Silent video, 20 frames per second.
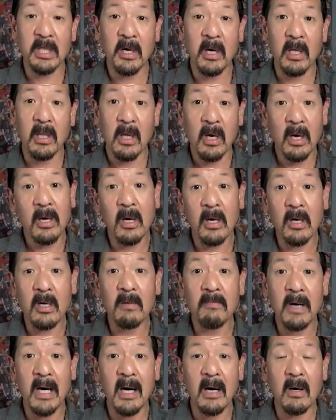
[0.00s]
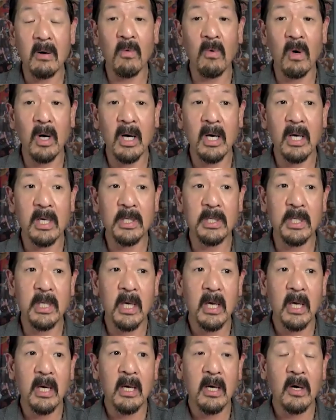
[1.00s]
long and hard about was,
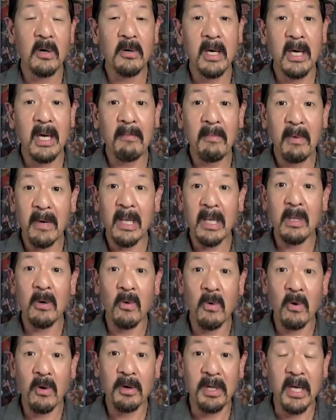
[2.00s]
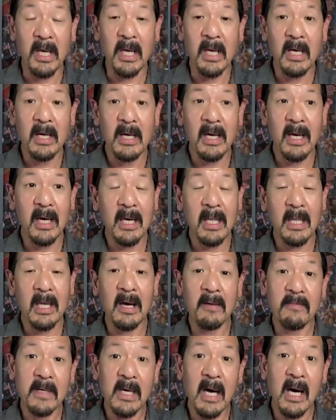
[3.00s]
okay, I'm a minority and
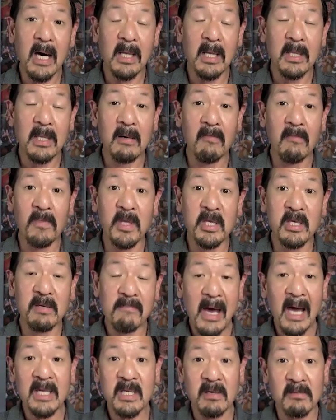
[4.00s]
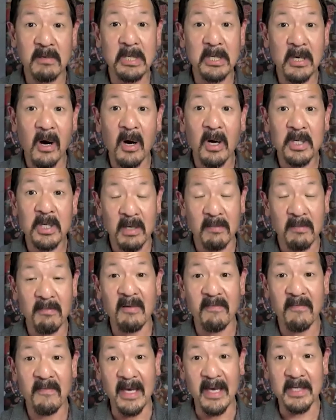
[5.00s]
I've got these massive scars on my
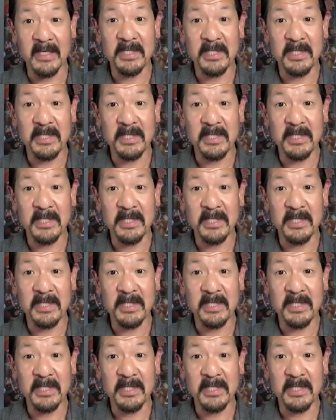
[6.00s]
face.